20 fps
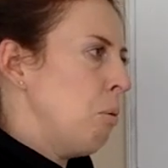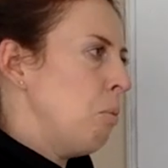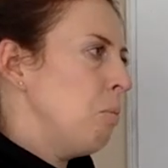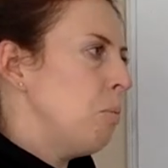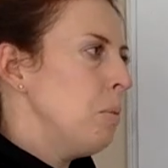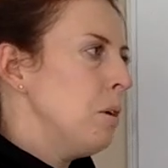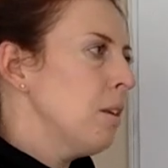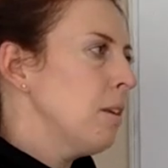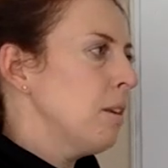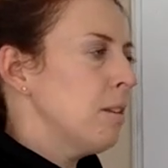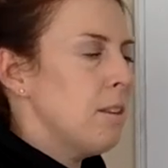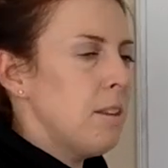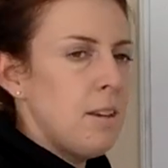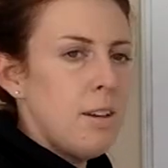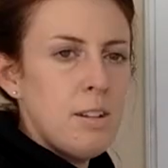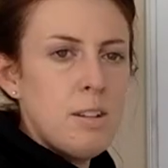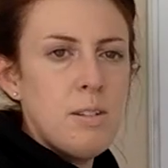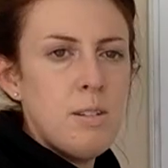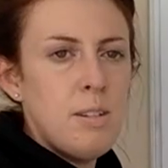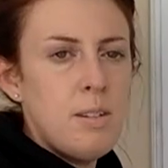
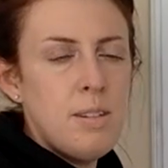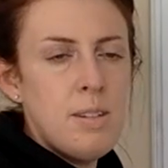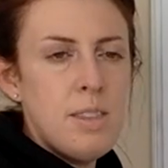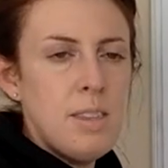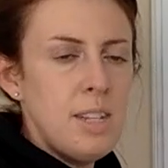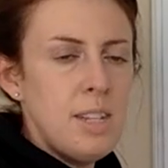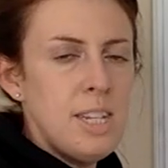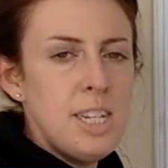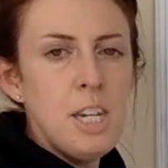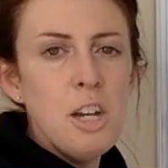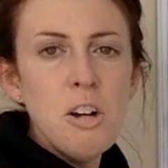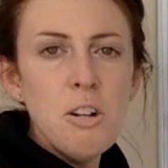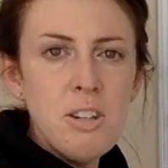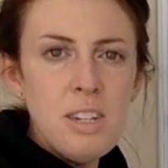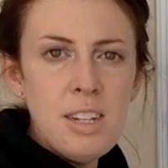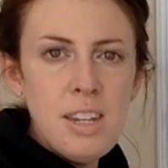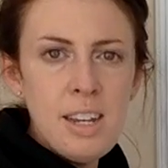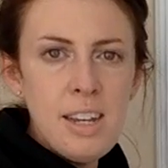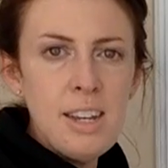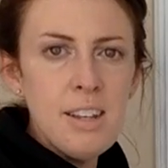the DOD
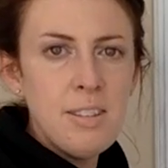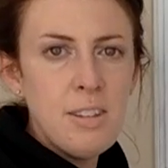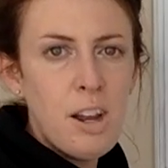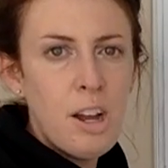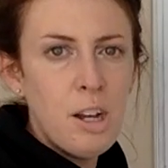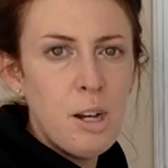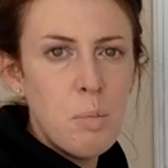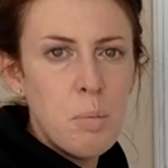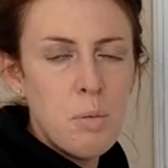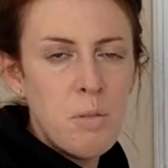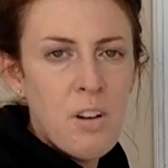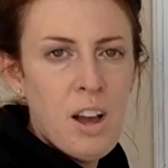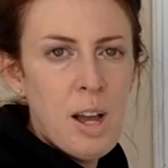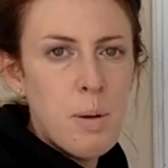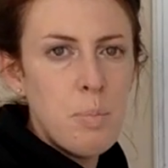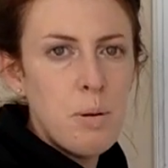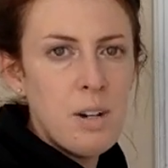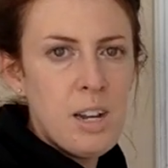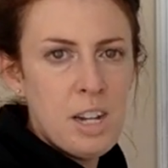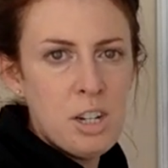is not going to
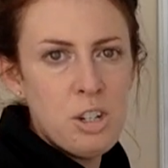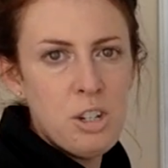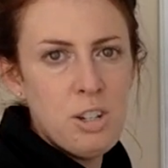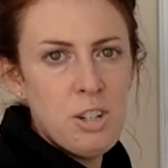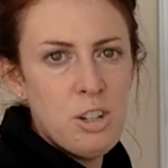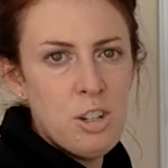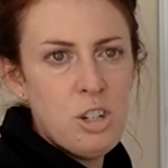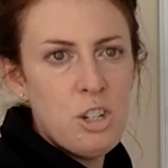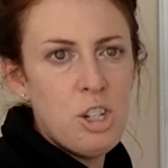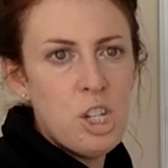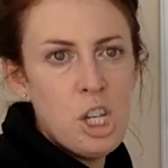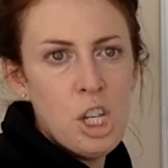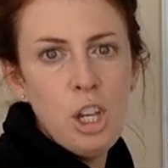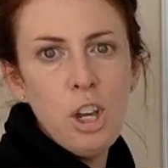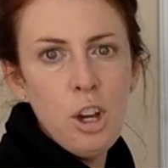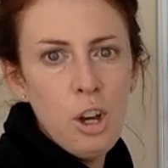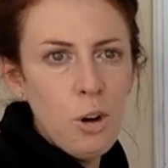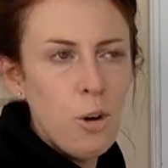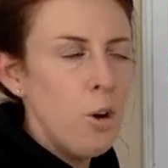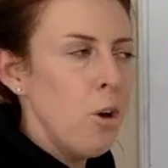provide protection to
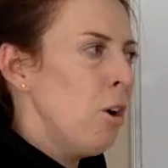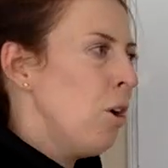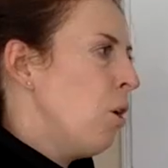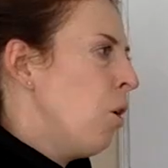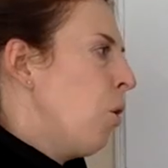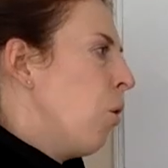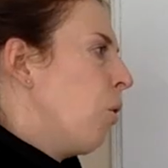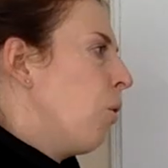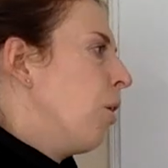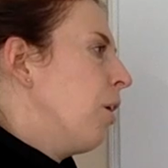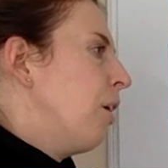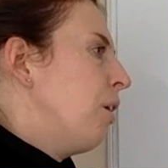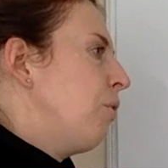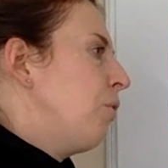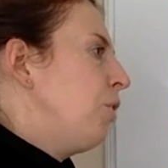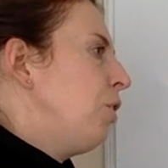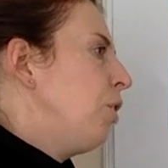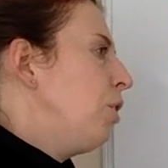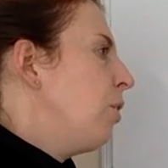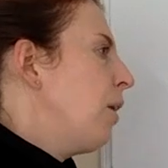you. Or if
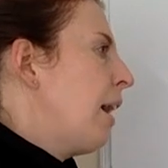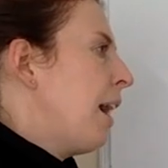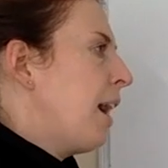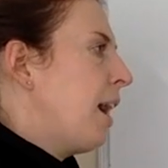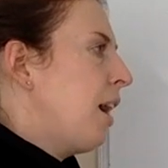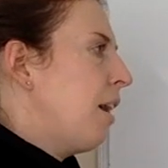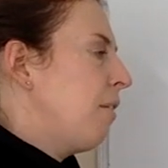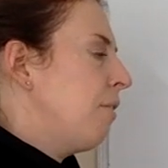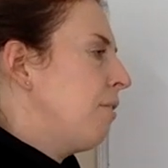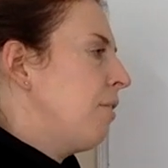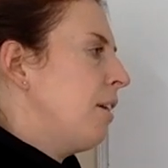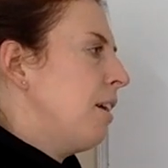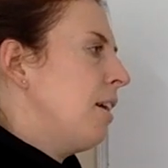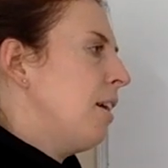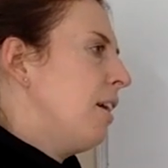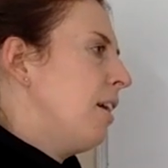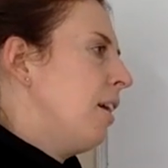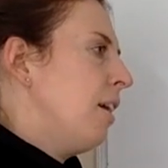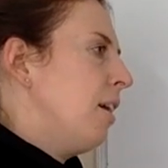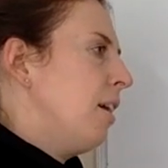you have
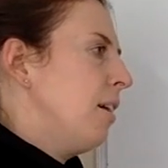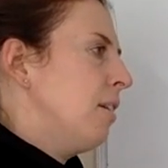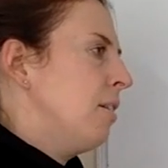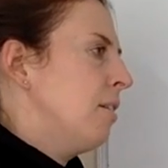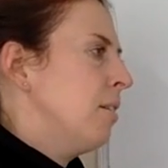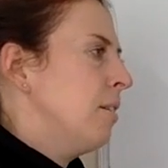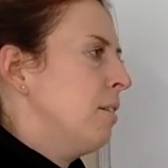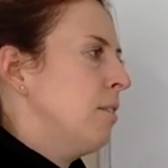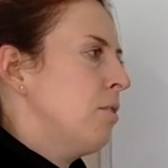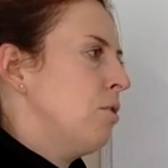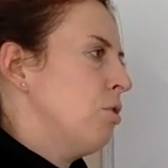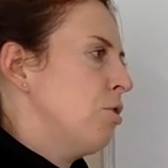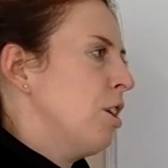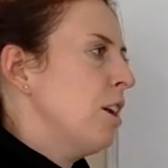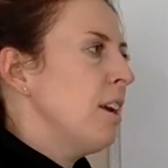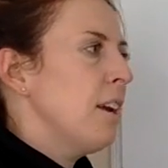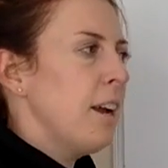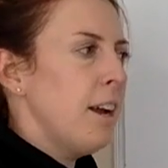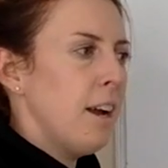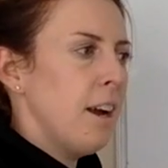
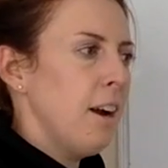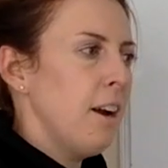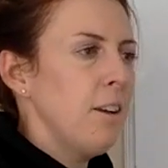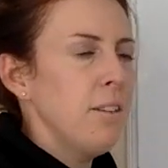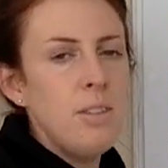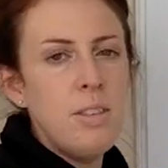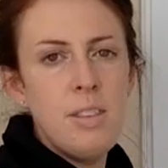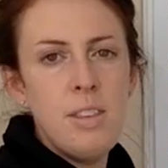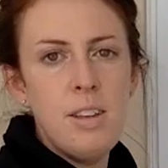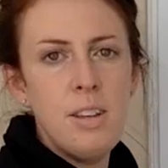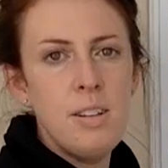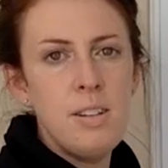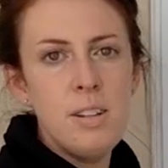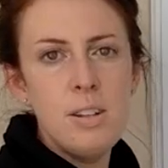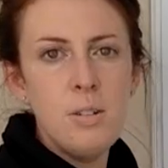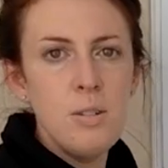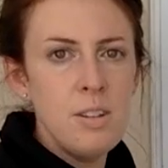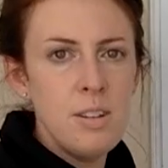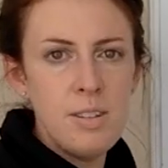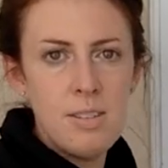straight hair, the
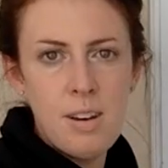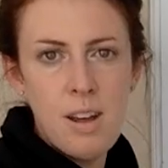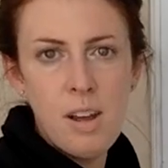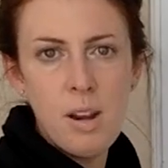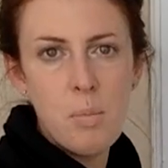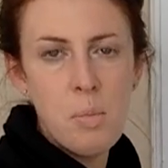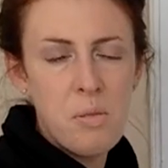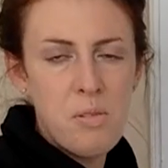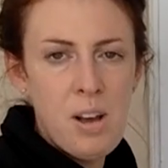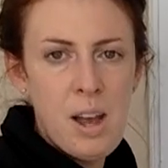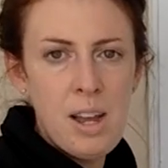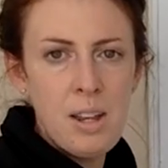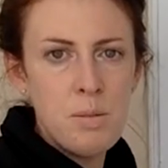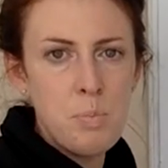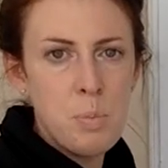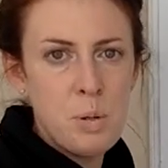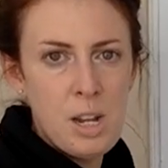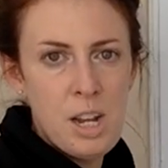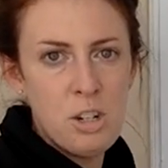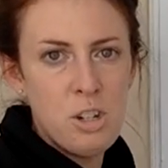DOD is not going to provide
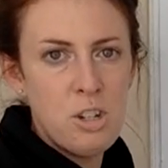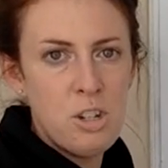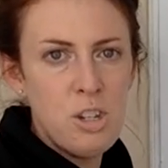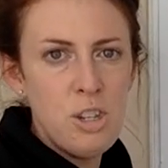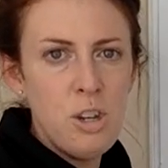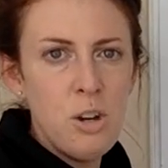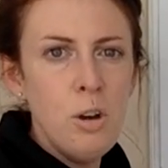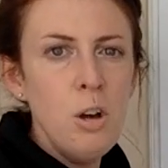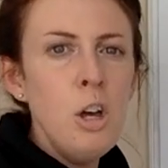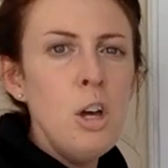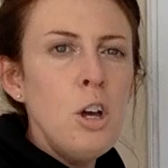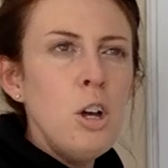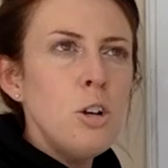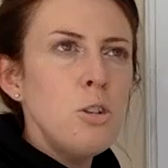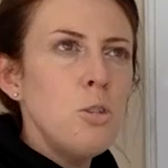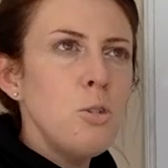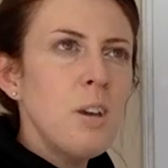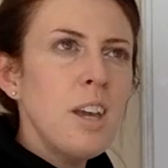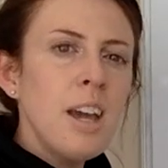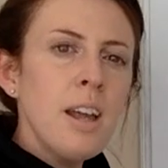protection to you.
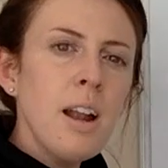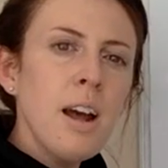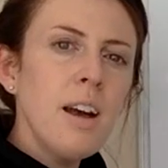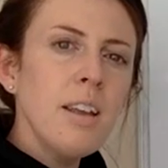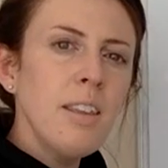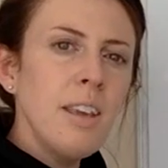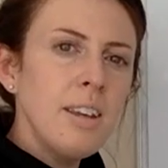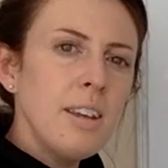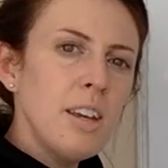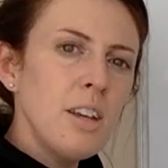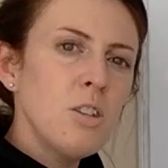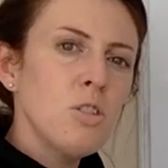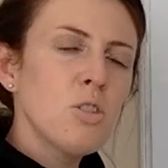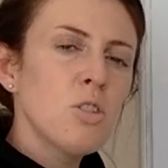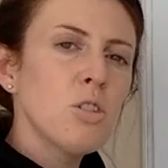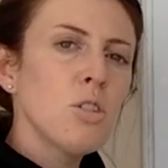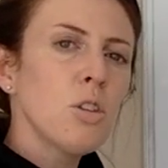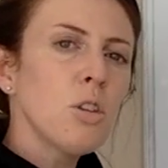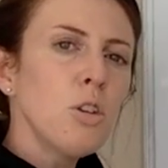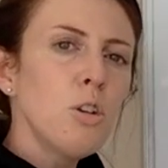So you cannot like
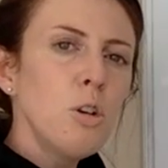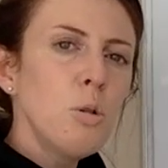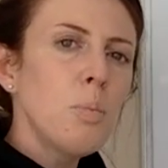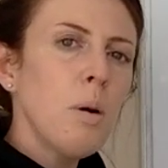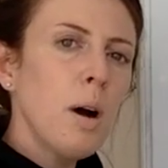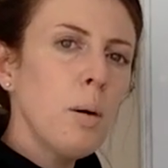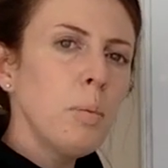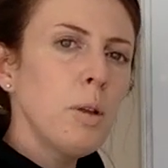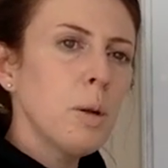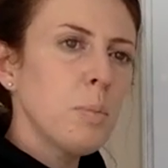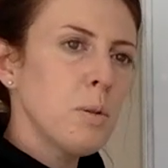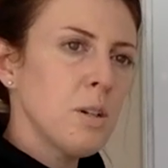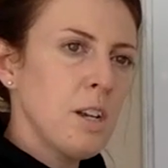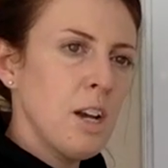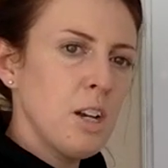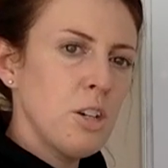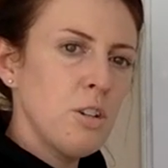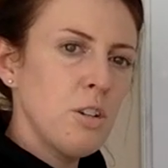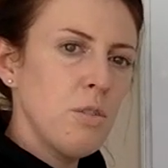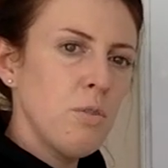exclude public
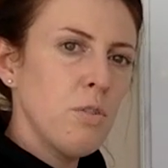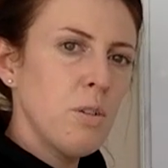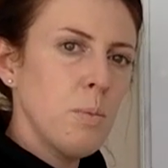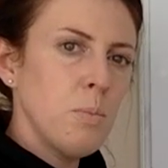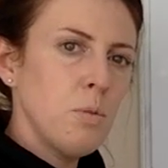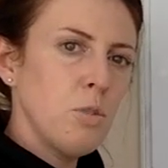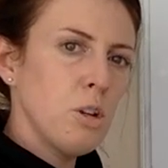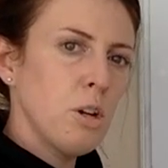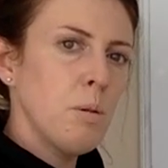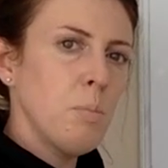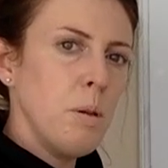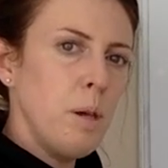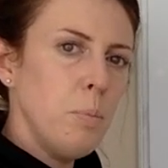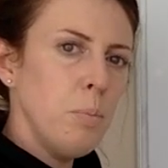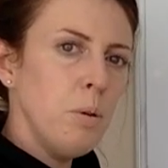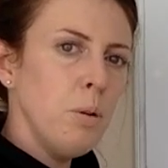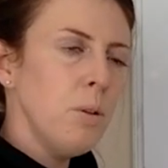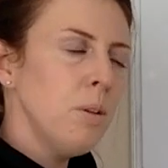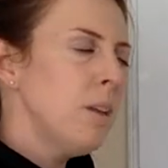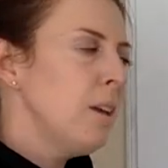protection from certain
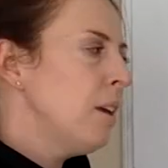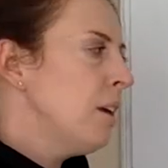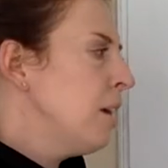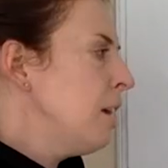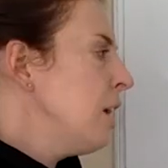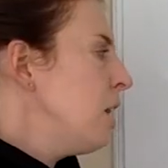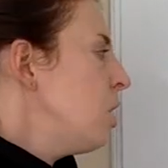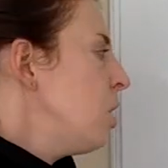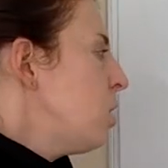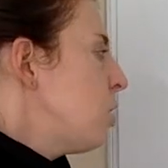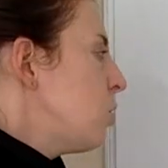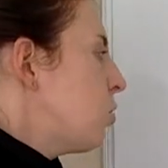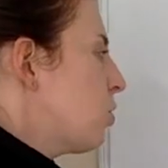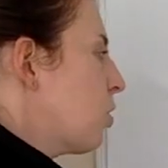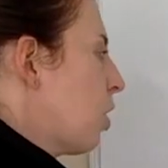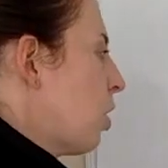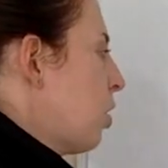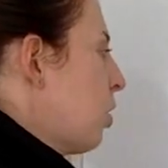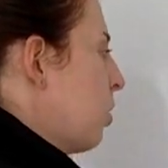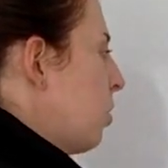people.
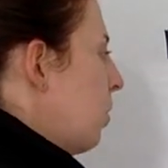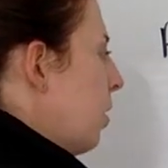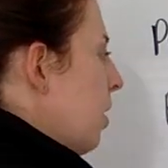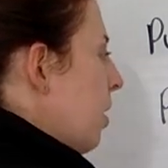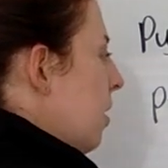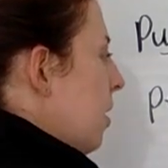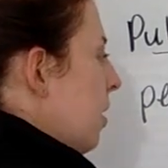So